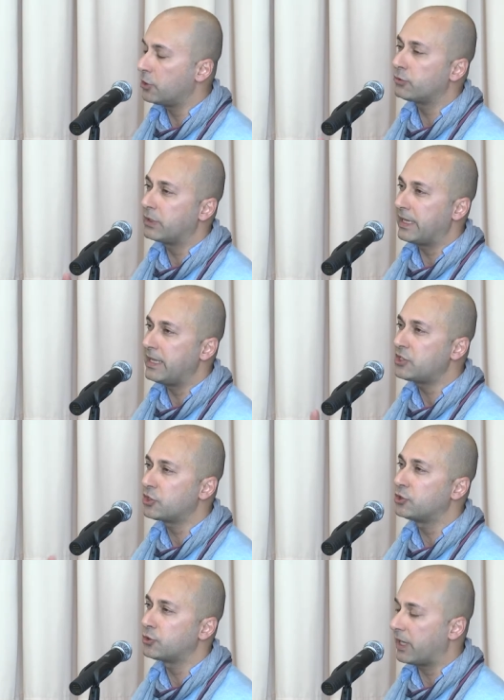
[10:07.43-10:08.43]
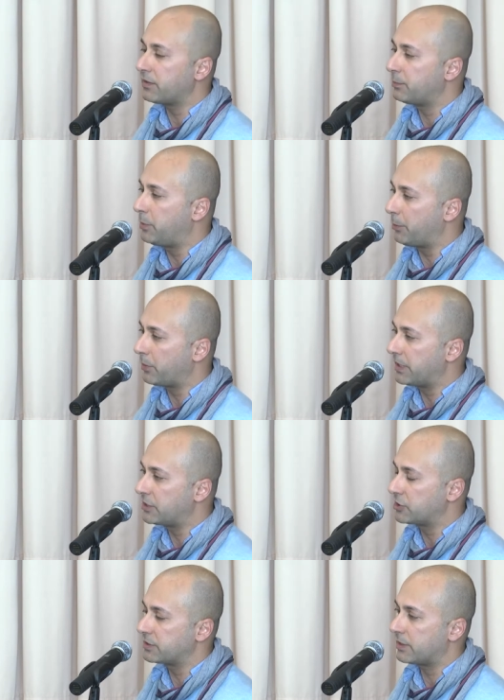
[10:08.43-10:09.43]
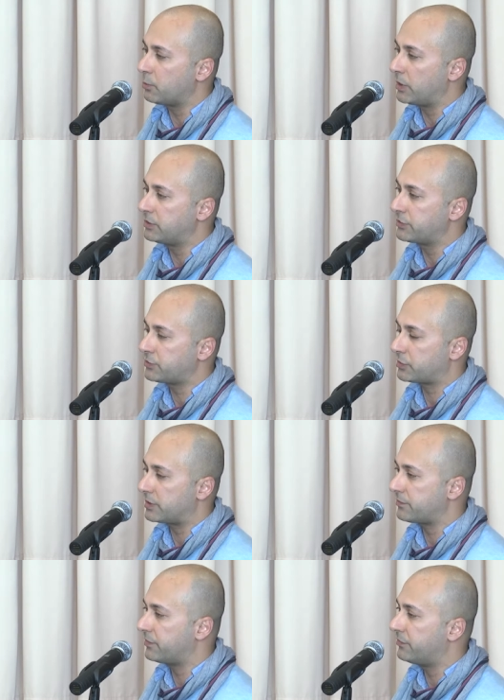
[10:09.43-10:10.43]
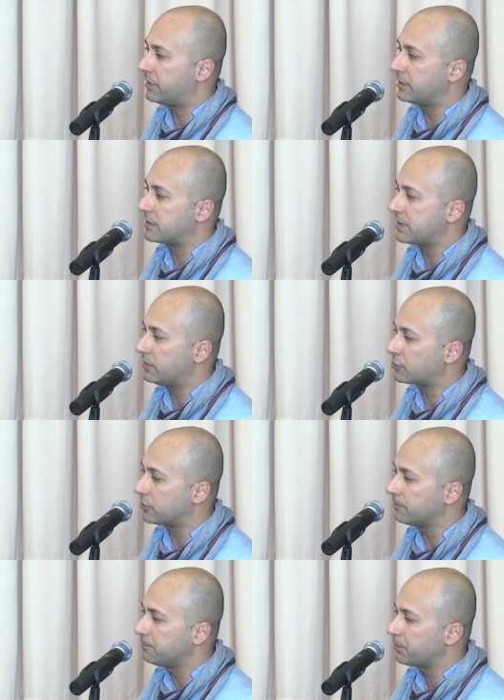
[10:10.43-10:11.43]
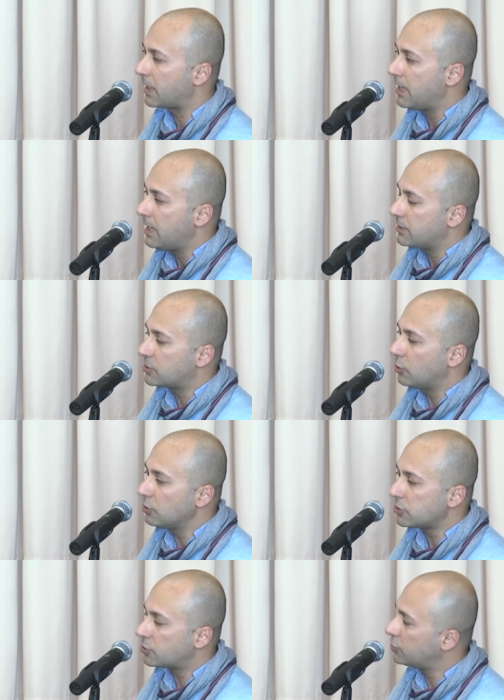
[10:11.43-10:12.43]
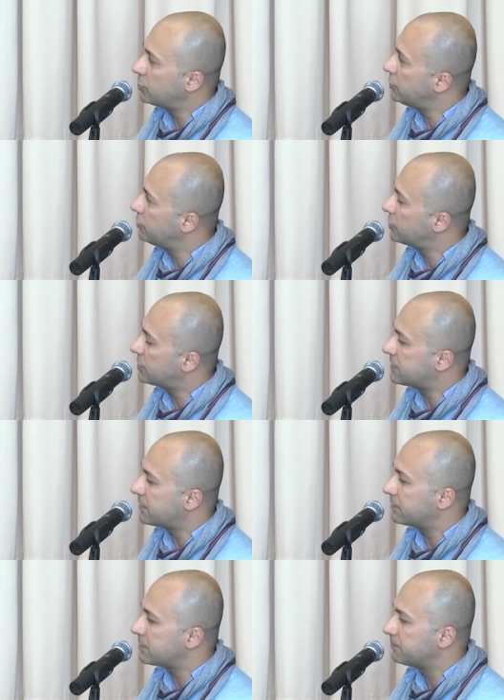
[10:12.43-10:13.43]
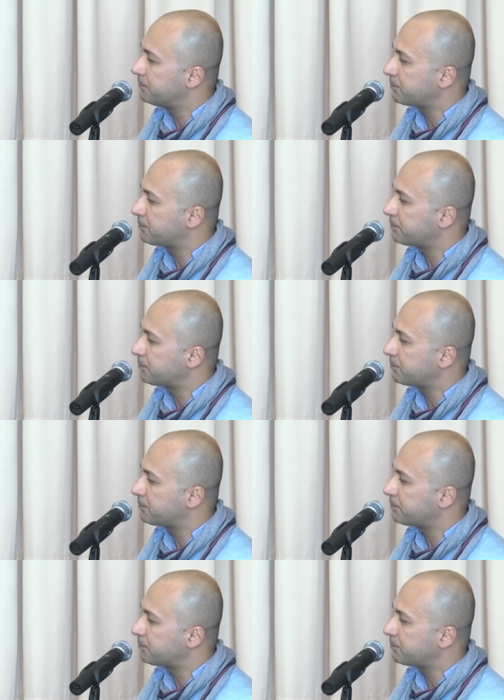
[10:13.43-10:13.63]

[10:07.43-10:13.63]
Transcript: her relation to other populations and where distrust was very central. She also continues, she says,